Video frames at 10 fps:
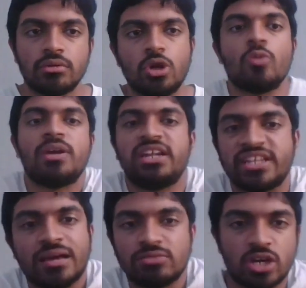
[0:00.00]
How many
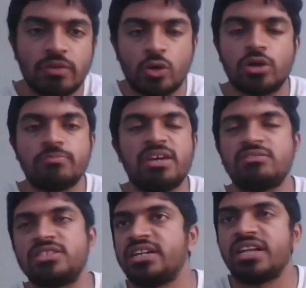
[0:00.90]
times are we going to be
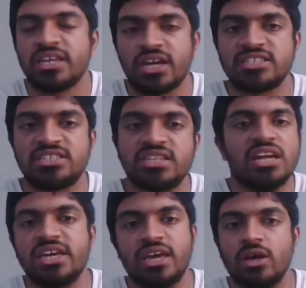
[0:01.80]
sitting here
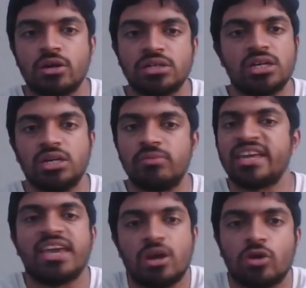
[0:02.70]
sulking or
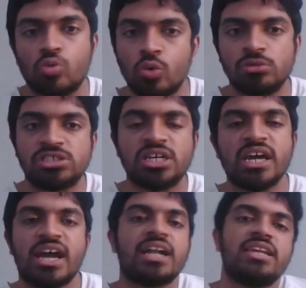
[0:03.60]
licking our wounds
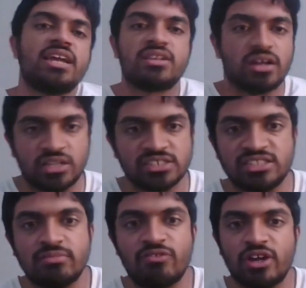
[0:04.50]
at yet another
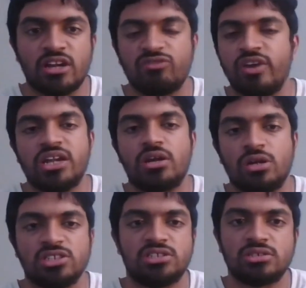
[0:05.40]
semi-final or final
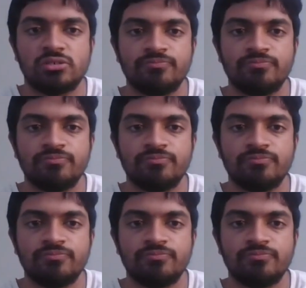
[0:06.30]
loss?